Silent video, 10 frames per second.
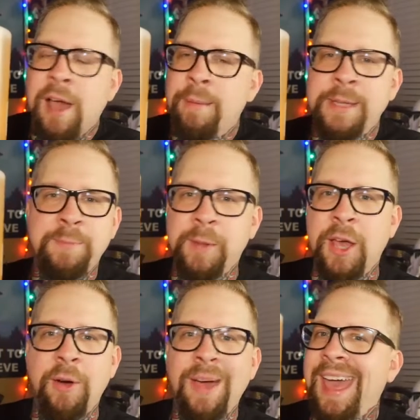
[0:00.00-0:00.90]
comments
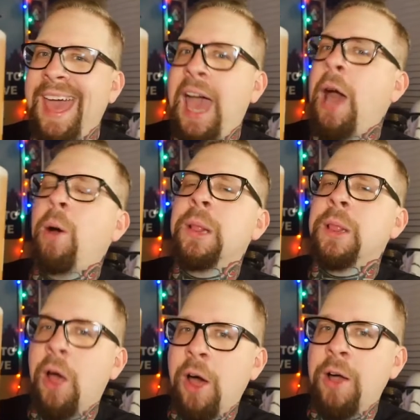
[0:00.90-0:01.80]
below. How
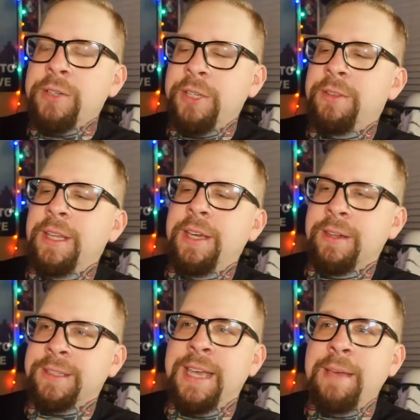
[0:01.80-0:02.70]
long do you think
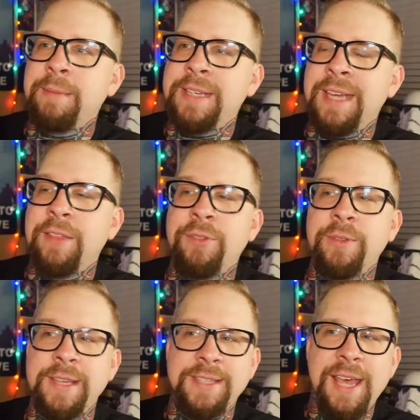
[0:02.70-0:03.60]
it'll take me to get through
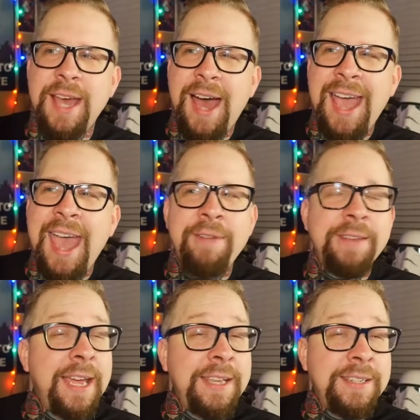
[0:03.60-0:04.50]
this? I have
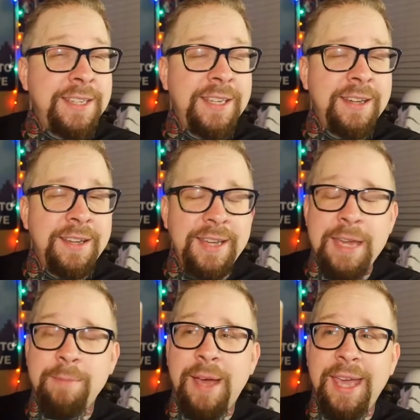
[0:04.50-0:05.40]
an idea
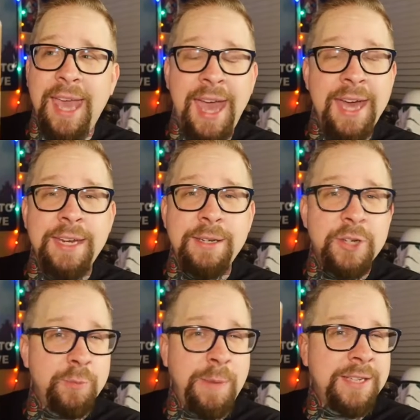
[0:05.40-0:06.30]
in my head
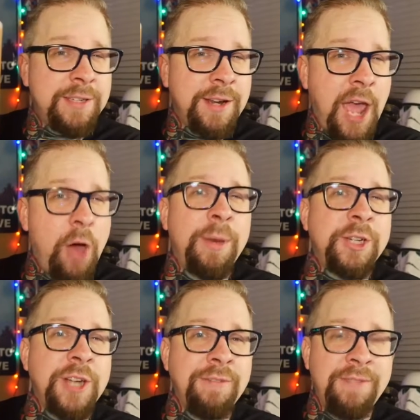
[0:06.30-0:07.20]
just based on how
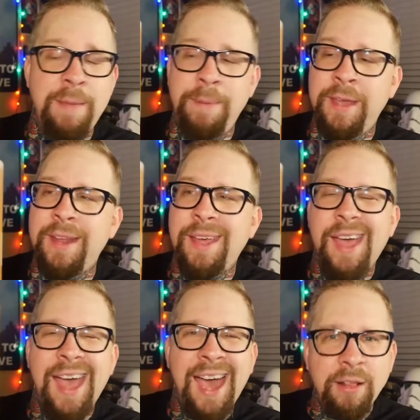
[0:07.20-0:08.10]
much I vape it.
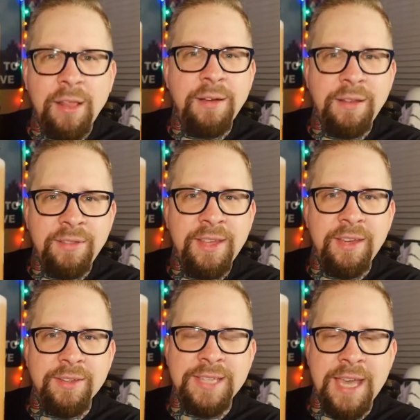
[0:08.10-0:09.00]
How long do you
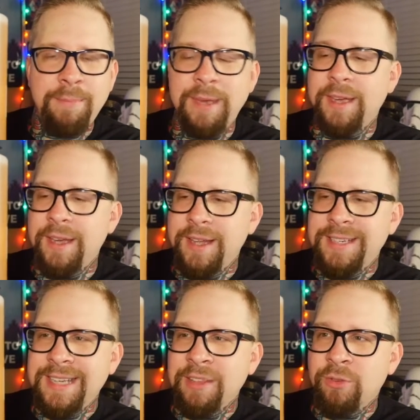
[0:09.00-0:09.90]
think it'll take me
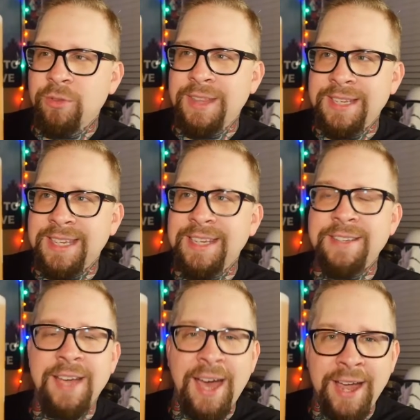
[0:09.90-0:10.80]
to get through this
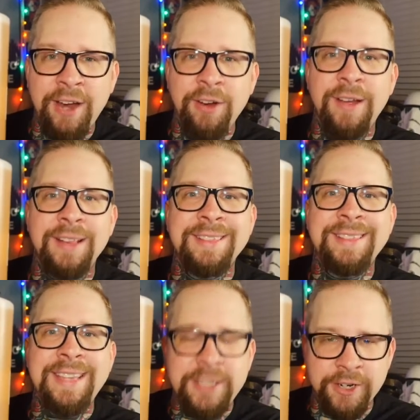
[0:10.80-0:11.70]
entire
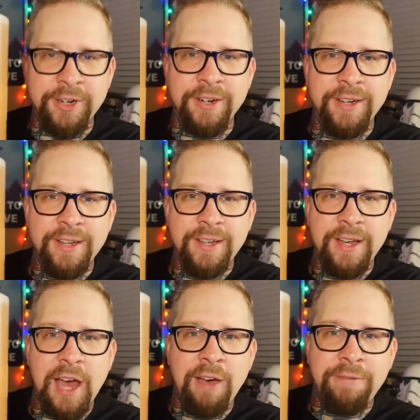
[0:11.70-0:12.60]
liter
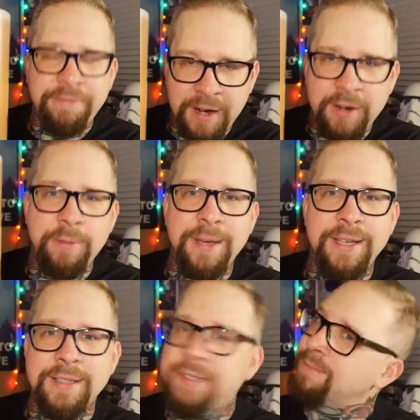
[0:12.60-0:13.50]
of Fairy
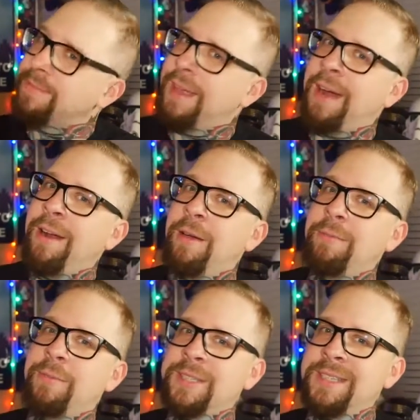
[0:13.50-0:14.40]
Wings? I don't know.
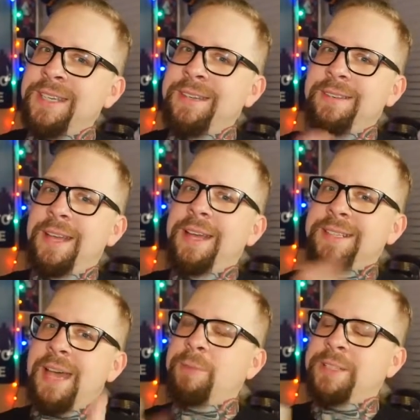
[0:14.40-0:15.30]
We'll see.
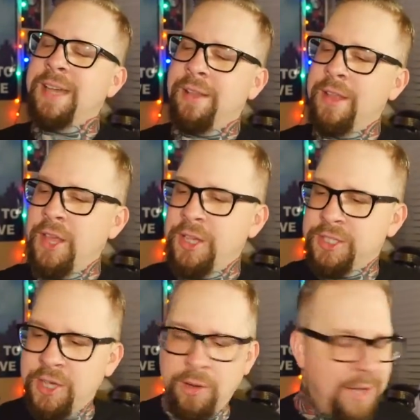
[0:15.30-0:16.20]
Time will tell.
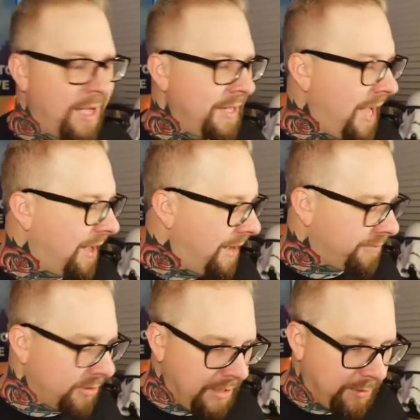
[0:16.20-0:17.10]
So yeah,
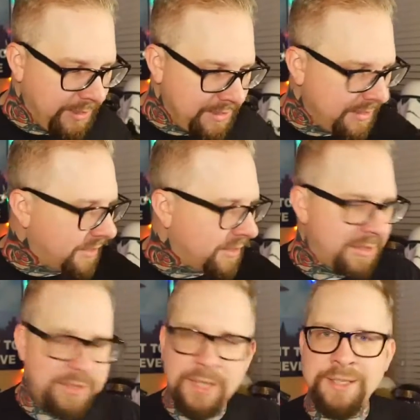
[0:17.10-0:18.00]
after liquids, let's
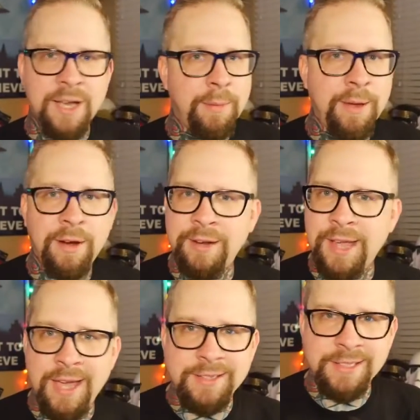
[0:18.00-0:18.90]
talk about
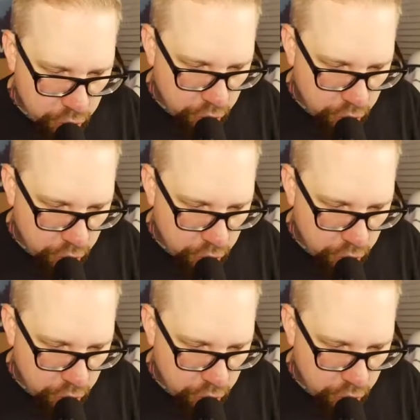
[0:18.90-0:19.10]
RDAs.